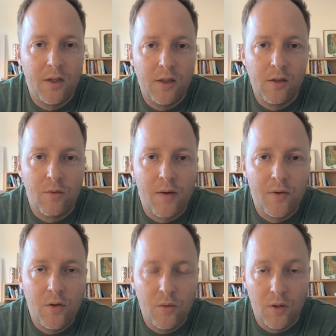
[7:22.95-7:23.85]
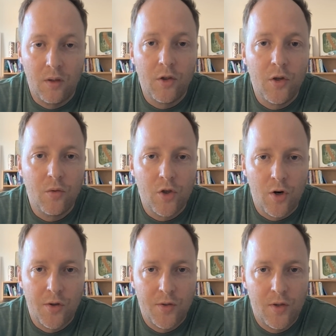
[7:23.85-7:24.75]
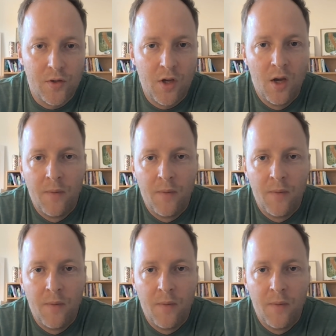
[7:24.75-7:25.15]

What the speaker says: little revenue and huge losses.